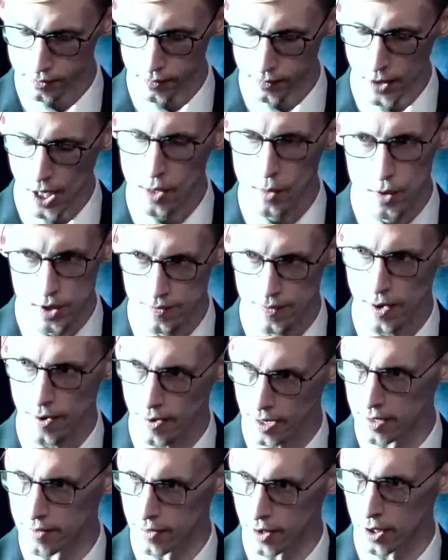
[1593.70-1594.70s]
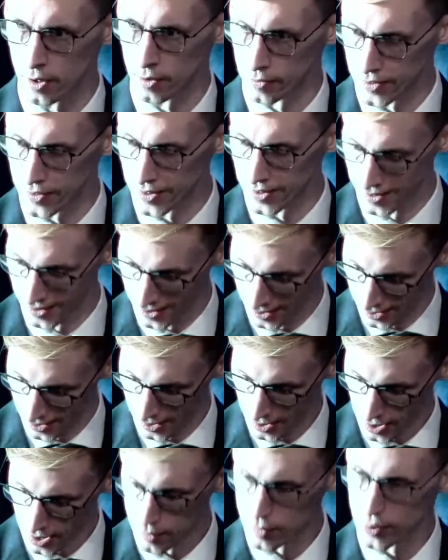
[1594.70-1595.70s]
I was very involved,
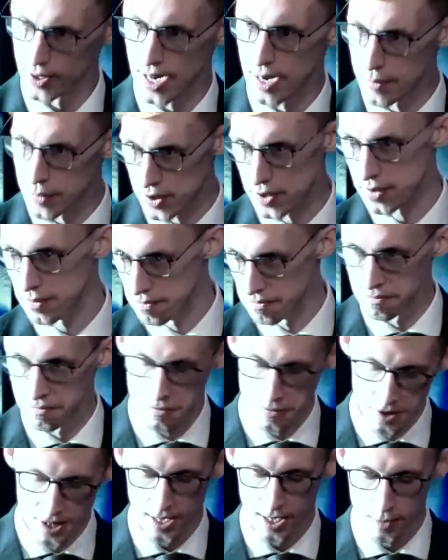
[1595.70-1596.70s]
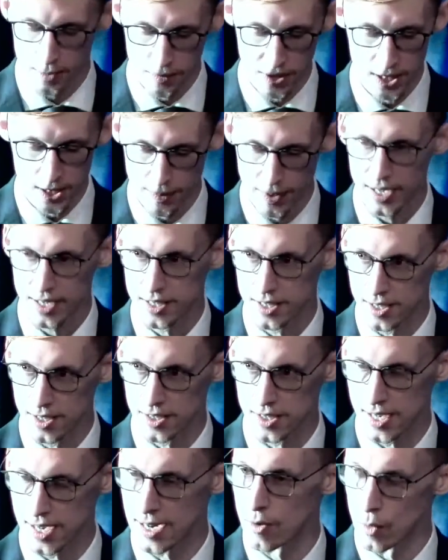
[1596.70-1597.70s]
and perhaps that can be debated
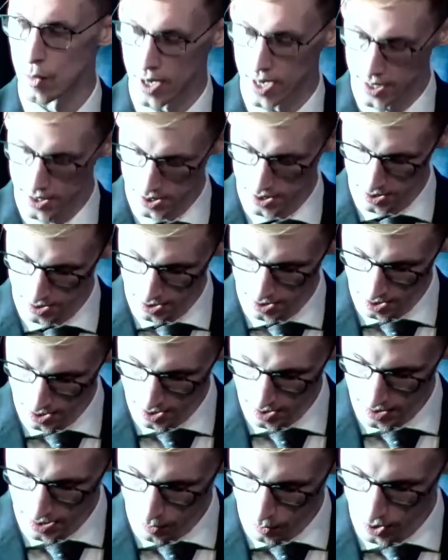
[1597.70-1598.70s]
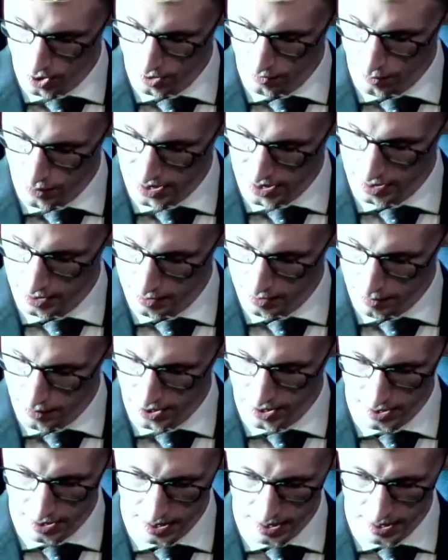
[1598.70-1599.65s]
as to how wise that would have been. But